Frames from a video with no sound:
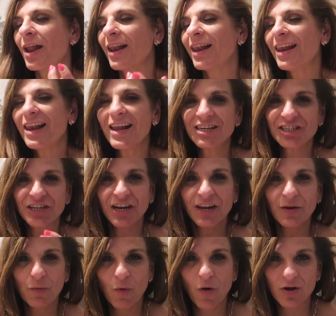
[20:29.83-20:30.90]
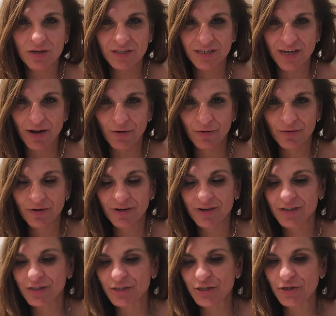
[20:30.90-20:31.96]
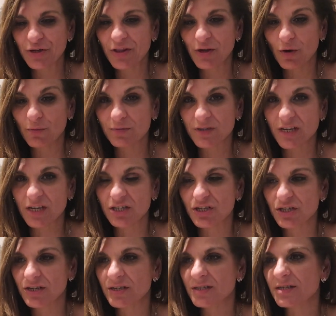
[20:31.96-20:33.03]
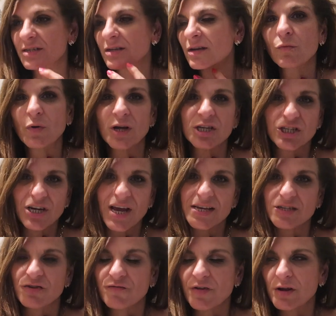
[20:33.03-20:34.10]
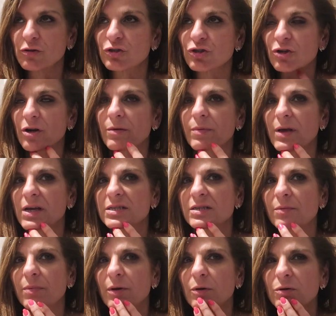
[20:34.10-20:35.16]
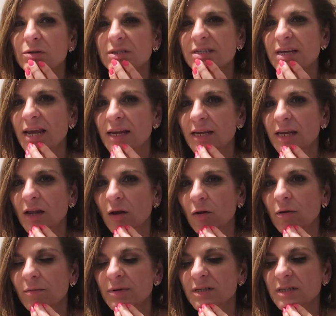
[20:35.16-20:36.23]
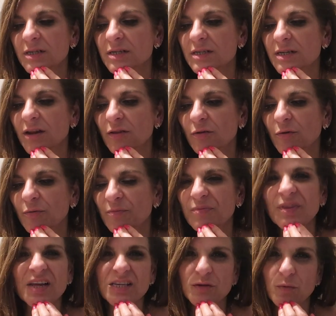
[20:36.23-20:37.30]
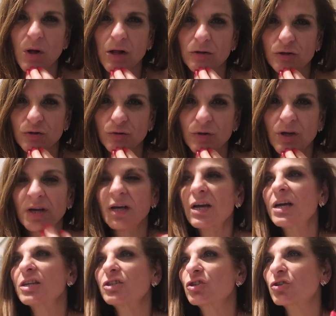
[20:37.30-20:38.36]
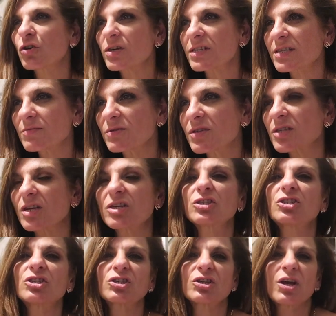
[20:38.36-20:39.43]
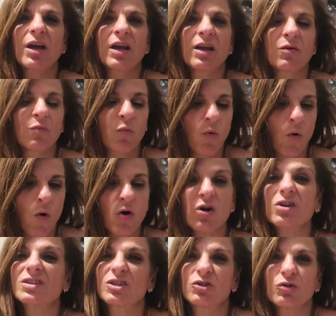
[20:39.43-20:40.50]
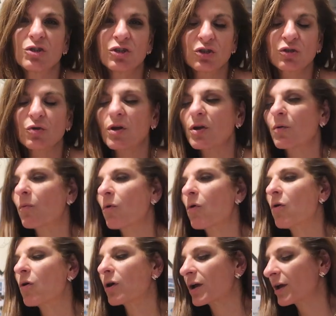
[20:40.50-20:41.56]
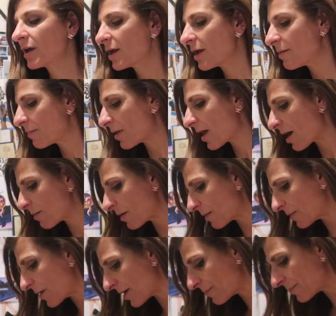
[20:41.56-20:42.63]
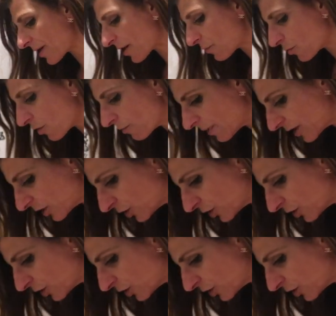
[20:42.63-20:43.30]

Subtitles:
leisurely walk down to the optician's, which as a round trip is about 10 kilometers, and I thought that's what I'll do, enjoy some sunshine, walk, because I do enjoy a walk, blah blah blah. But I wore my